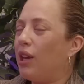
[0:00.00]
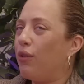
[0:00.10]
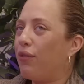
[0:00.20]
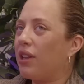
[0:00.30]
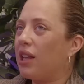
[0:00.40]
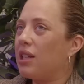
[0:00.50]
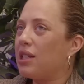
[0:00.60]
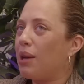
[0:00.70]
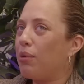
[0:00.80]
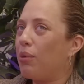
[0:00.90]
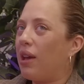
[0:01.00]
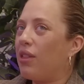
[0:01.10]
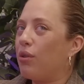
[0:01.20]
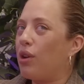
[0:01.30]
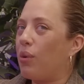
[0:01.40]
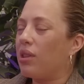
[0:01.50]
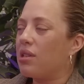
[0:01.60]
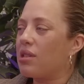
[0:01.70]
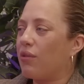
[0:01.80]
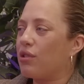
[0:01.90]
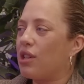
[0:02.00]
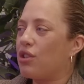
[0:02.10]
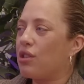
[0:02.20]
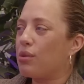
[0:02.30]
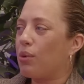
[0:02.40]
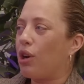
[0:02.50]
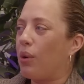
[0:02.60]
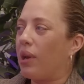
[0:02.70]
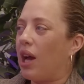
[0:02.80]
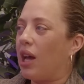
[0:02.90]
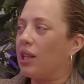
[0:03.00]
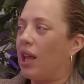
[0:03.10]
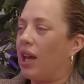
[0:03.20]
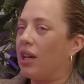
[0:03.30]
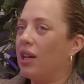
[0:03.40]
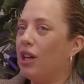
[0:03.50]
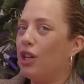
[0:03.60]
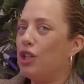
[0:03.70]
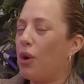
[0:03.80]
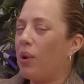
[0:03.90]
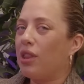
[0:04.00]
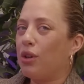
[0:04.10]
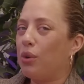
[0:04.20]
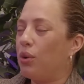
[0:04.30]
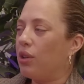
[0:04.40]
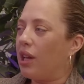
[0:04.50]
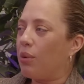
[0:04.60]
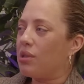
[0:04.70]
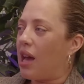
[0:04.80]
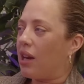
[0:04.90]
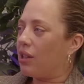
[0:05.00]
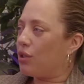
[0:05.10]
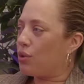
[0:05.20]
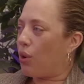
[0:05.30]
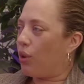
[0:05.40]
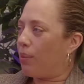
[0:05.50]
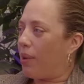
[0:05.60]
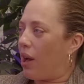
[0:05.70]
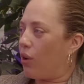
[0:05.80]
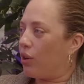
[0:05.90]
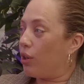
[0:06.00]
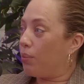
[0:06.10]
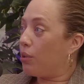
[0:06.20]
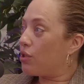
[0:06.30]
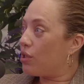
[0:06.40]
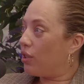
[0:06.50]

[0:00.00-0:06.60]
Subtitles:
you feel any type of way though, knowing these conversations were going on, like knowing the Googling was out of control about your personal